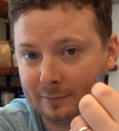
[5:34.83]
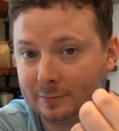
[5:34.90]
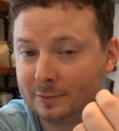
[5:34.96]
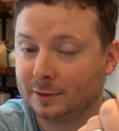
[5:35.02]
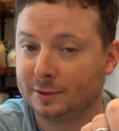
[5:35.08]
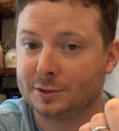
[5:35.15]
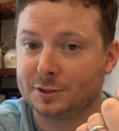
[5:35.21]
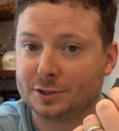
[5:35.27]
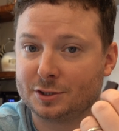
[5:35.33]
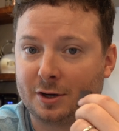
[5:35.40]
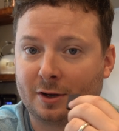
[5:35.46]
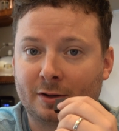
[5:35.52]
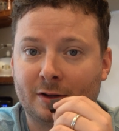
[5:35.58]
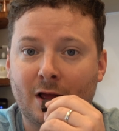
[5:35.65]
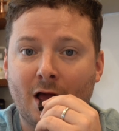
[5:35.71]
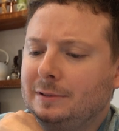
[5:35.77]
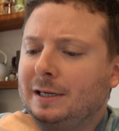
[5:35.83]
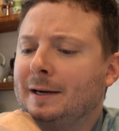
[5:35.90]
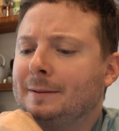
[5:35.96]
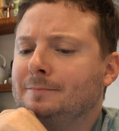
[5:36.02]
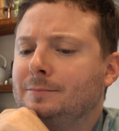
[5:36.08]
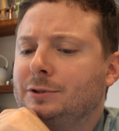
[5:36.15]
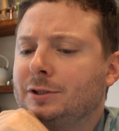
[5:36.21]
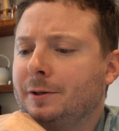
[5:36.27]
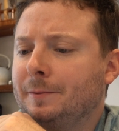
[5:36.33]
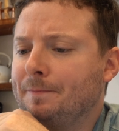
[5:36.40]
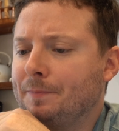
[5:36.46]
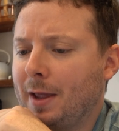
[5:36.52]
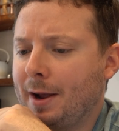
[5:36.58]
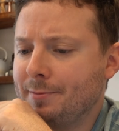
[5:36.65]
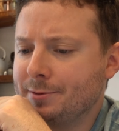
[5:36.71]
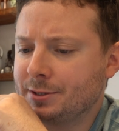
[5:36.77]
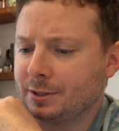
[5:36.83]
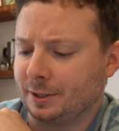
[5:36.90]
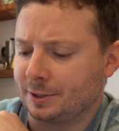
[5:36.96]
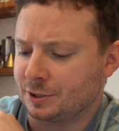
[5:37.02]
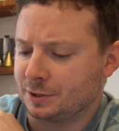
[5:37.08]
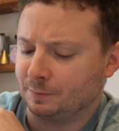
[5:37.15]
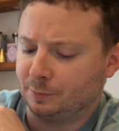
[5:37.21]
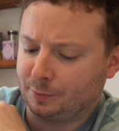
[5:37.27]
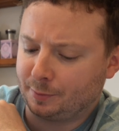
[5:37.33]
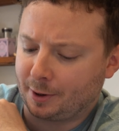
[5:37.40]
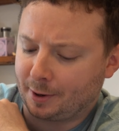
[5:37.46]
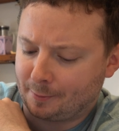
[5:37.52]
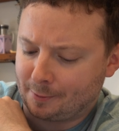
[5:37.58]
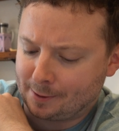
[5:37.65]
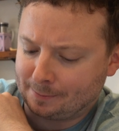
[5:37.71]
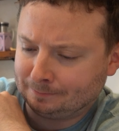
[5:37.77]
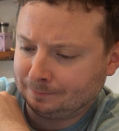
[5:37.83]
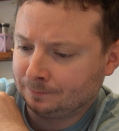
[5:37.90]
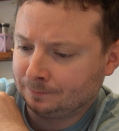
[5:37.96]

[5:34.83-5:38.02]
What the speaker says: delicious chocolate. Yeah, so that was the Luscious Blueberry one.